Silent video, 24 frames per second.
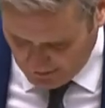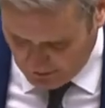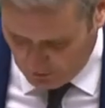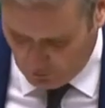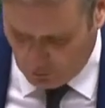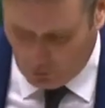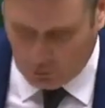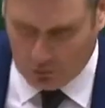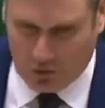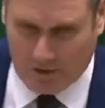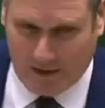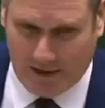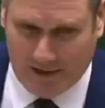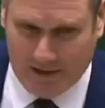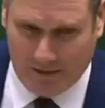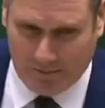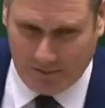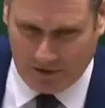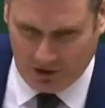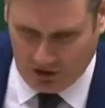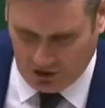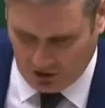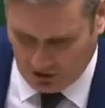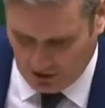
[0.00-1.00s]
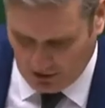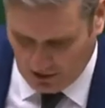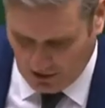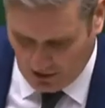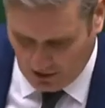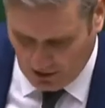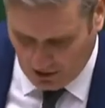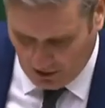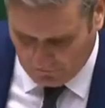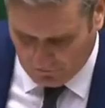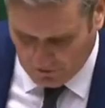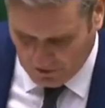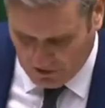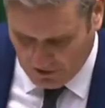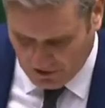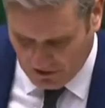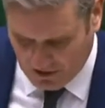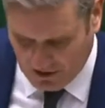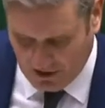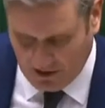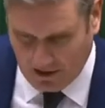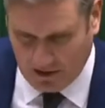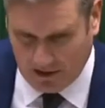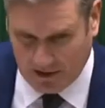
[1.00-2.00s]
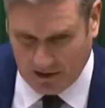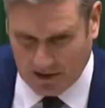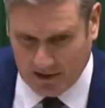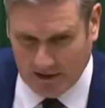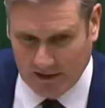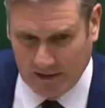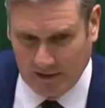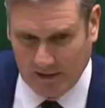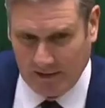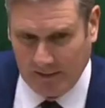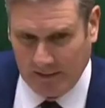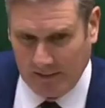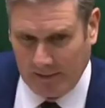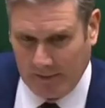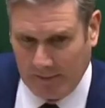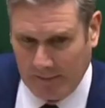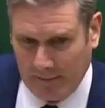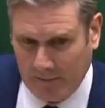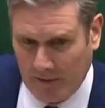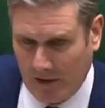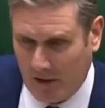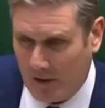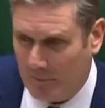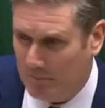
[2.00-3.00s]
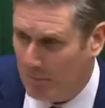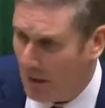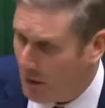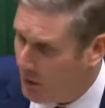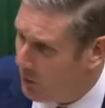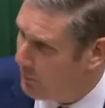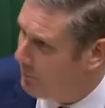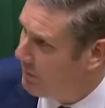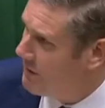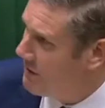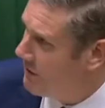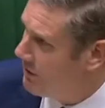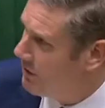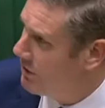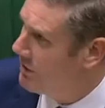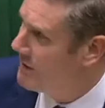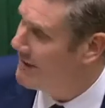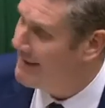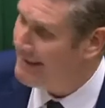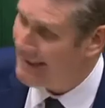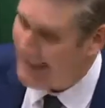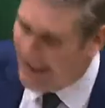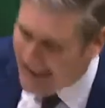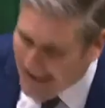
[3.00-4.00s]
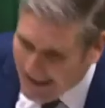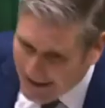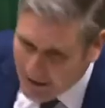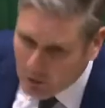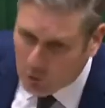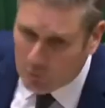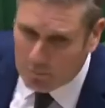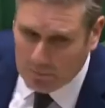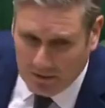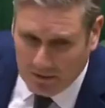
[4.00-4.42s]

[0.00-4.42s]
or transmission of the disease. Both positions cannot be